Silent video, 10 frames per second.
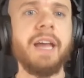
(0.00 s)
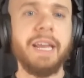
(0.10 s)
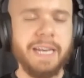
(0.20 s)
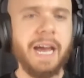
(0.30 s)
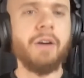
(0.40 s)

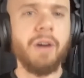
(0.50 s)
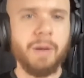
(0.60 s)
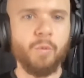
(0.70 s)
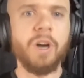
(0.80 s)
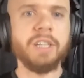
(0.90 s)
And now
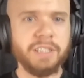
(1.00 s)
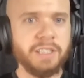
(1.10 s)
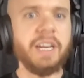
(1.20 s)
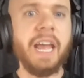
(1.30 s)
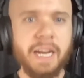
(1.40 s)
I'm
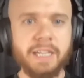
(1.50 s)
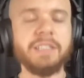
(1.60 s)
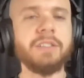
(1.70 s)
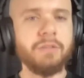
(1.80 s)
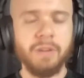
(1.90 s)
watching
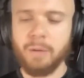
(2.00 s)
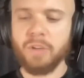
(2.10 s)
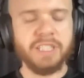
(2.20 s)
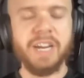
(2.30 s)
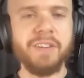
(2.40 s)
82. I
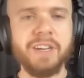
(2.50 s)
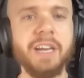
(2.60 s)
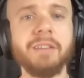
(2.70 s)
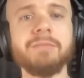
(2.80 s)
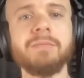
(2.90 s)
watch every game.